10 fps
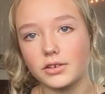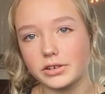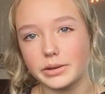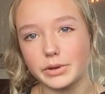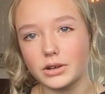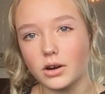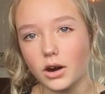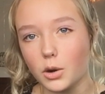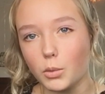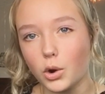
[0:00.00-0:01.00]
cream, and
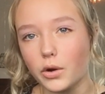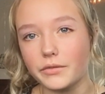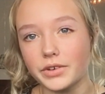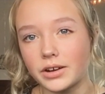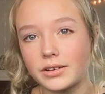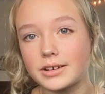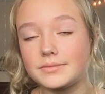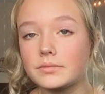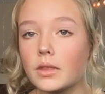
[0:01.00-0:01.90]
caramel and vanilla.